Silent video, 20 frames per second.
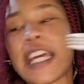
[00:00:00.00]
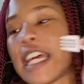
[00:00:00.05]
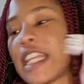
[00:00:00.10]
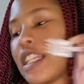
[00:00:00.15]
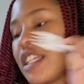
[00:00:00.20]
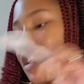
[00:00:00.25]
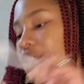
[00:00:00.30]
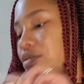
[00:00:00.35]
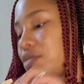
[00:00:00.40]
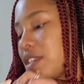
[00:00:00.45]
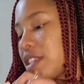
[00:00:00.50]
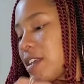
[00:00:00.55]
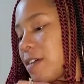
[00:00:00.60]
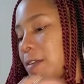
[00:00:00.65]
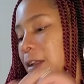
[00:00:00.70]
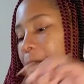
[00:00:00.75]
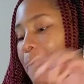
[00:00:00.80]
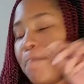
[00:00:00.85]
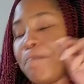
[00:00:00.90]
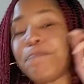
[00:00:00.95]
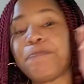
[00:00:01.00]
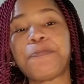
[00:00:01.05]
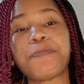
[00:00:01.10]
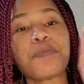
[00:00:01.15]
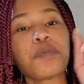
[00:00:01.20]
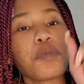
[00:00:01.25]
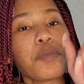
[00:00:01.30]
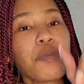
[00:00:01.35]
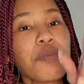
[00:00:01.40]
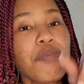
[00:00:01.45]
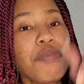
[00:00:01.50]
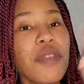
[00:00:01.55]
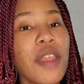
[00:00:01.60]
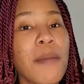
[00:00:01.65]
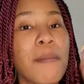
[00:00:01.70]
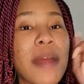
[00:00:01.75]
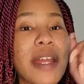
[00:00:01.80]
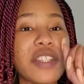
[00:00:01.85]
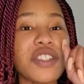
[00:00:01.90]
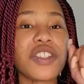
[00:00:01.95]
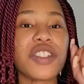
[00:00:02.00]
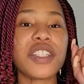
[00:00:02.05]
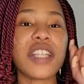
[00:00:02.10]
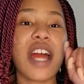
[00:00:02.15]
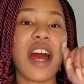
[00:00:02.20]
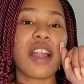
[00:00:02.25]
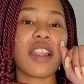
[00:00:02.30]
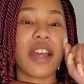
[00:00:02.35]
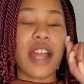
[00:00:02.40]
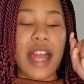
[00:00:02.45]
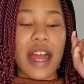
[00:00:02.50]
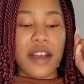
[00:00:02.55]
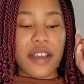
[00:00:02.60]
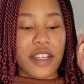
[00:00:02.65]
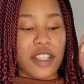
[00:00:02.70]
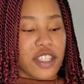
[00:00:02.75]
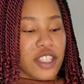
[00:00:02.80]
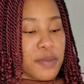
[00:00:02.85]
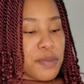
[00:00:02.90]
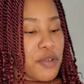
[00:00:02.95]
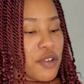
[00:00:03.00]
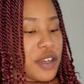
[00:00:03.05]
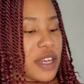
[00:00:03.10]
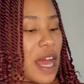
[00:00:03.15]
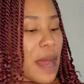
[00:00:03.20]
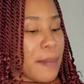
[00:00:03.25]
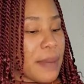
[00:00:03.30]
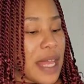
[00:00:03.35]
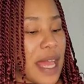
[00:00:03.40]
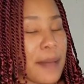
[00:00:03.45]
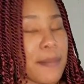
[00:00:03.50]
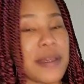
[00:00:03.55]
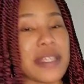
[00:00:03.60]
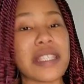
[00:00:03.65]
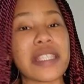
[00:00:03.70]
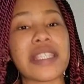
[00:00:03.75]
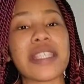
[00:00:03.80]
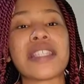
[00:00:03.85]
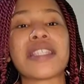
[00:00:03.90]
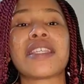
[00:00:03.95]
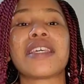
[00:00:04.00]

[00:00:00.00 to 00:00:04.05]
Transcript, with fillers: have a Lucas on there. Make sure y'all are out here supporting our black businesses.